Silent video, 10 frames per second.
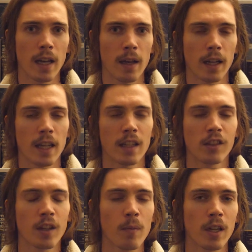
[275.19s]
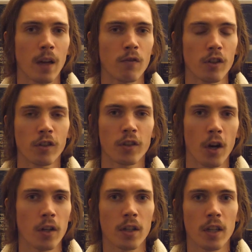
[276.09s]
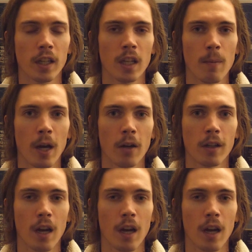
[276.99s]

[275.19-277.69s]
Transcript: Again, it's something I've just started thinking about.